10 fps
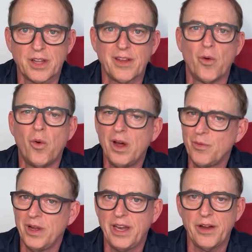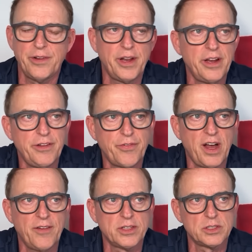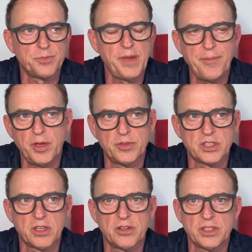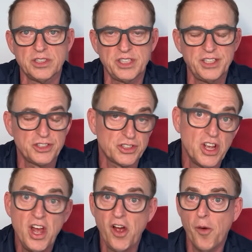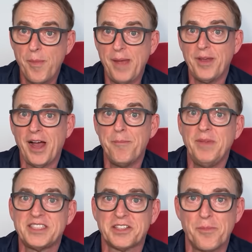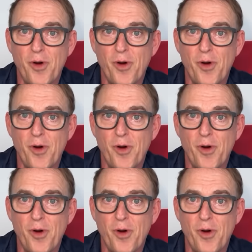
I think one went down to ninety-five because maybe it was a little contentious, or maybe I missed the